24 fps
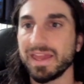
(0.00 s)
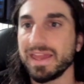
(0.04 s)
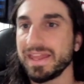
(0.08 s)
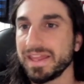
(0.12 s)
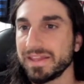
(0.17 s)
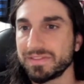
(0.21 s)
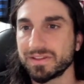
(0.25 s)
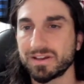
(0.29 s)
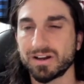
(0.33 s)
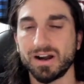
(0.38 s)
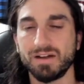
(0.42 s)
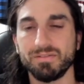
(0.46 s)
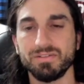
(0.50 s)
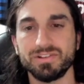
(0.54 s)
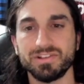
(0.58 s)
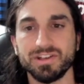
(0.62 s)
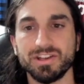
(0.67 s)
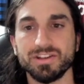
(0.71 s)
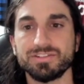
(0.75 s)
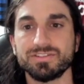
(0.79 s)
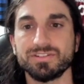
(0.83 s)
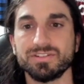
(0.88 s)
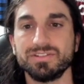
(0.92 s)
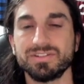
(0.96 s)
in the
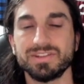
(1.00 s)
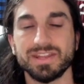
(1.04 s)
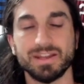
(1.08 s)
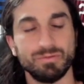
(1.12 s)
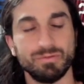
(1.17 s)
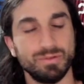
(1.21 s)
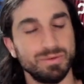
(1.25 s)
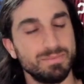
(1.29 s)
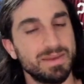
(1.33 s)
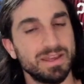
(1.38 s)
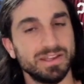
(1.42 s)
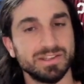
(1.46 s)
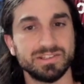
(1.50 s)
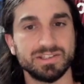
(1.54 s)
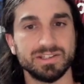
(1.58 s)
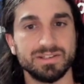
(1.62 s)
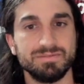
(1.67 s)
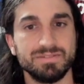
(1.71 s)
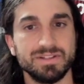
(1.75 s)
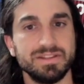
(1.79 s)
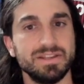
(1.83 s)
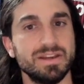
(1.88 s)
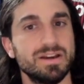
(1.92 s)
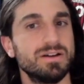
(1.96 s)
conversations that we may see
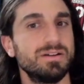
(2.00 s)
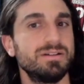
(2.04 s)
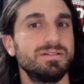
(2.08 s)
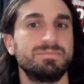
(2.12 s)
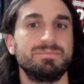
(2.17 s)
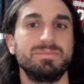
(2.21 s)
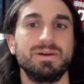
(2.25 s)
in video,